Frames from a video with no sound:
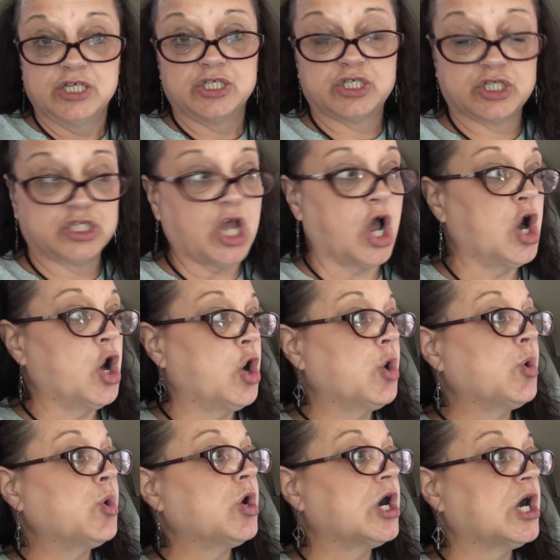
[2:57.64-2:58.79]

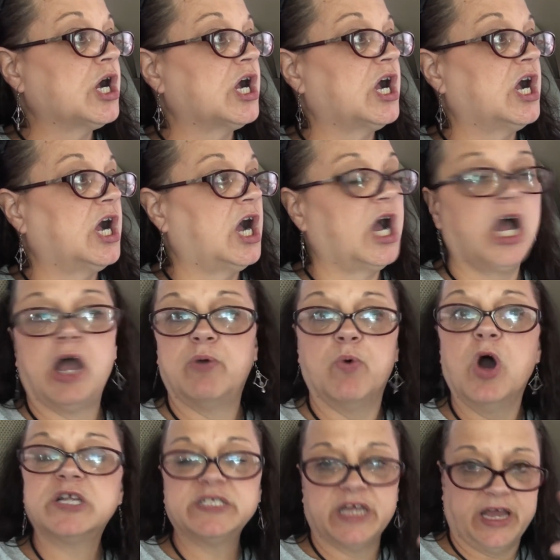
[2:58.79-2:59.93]
So, I
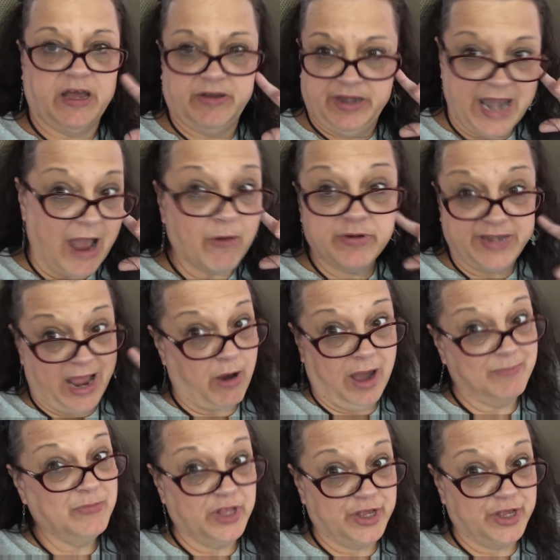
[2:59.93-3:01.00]
walked down. Now, now I'm